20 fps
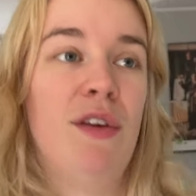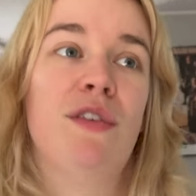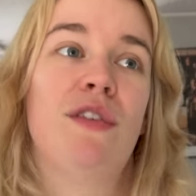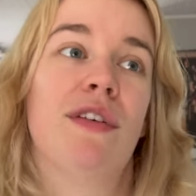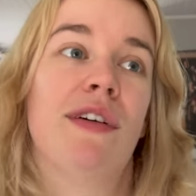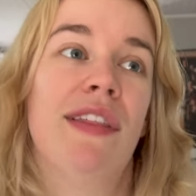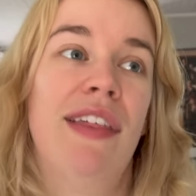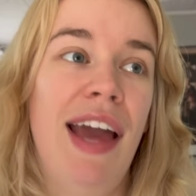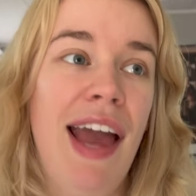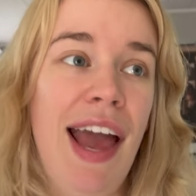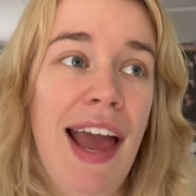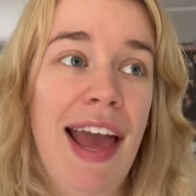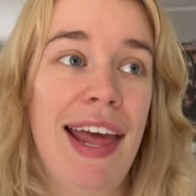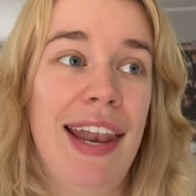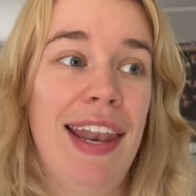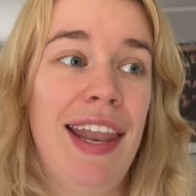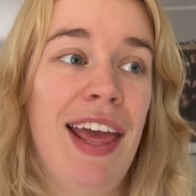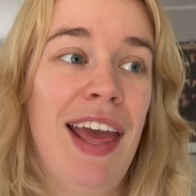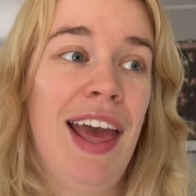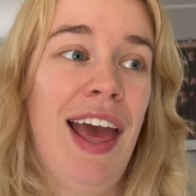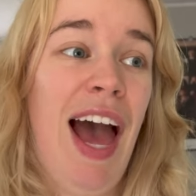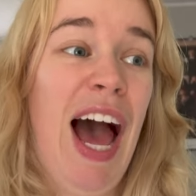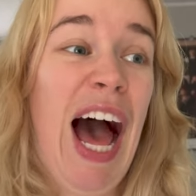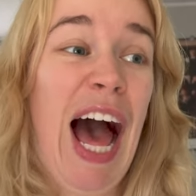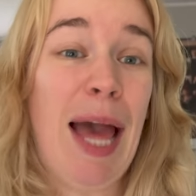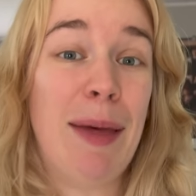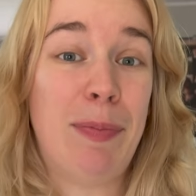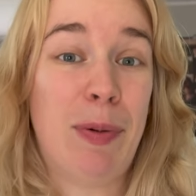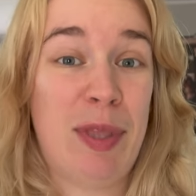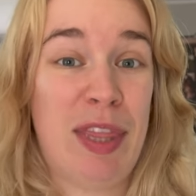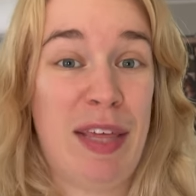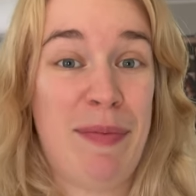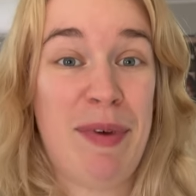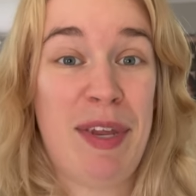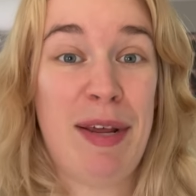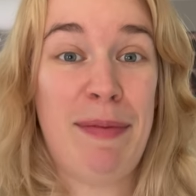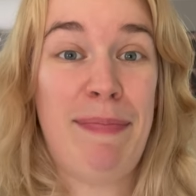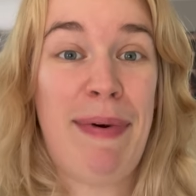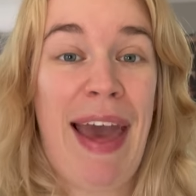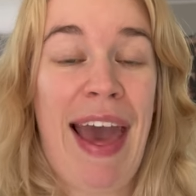So then I put them in
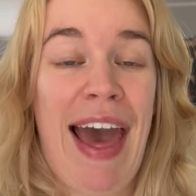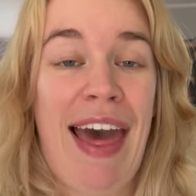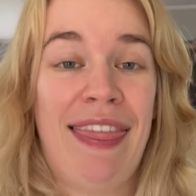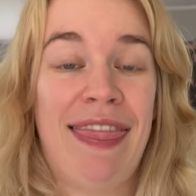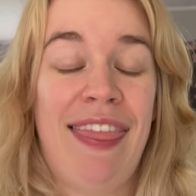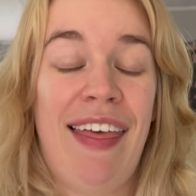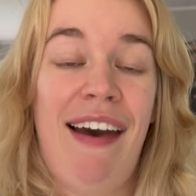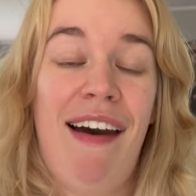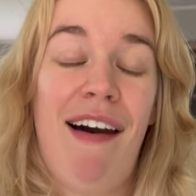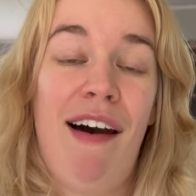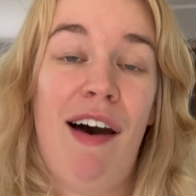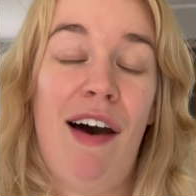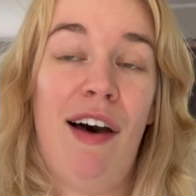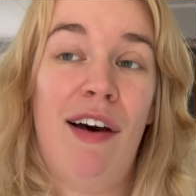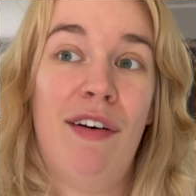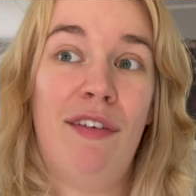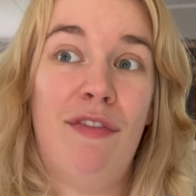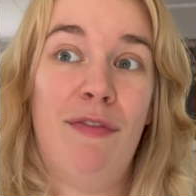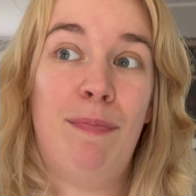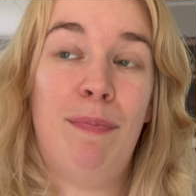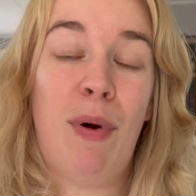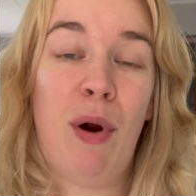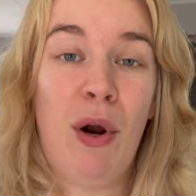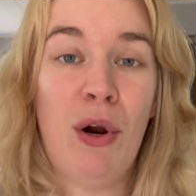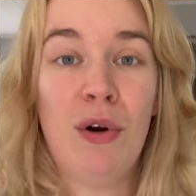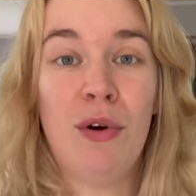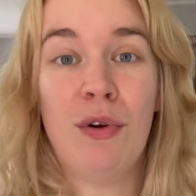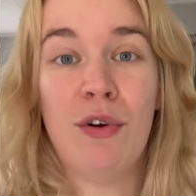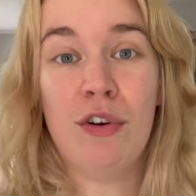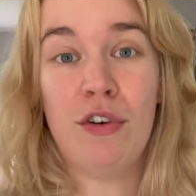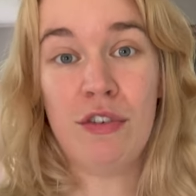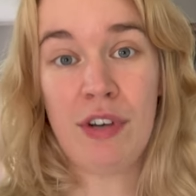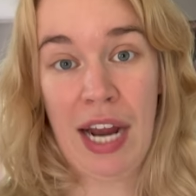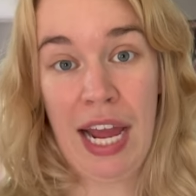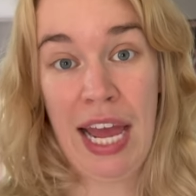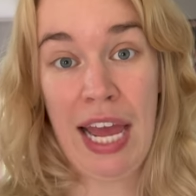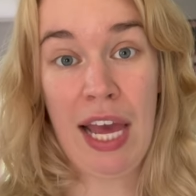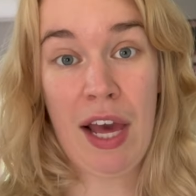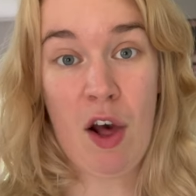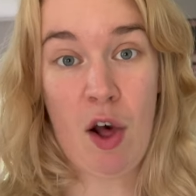a bath of pearl
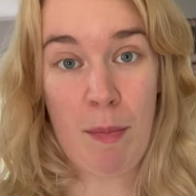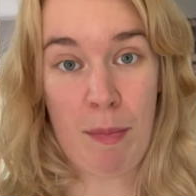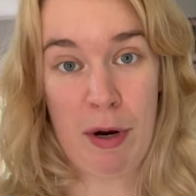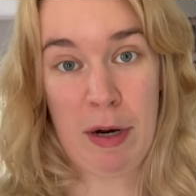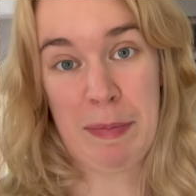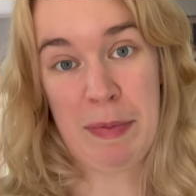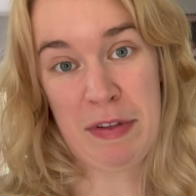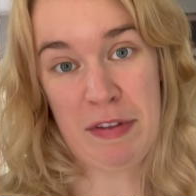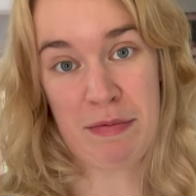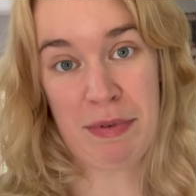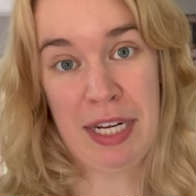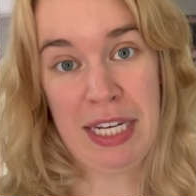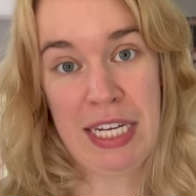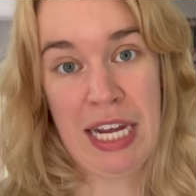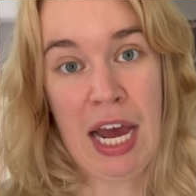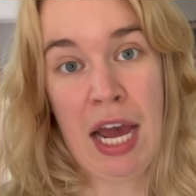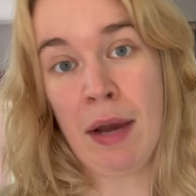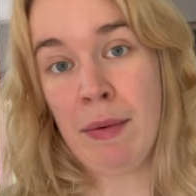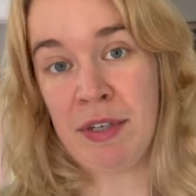gray all-purpose RIT dye,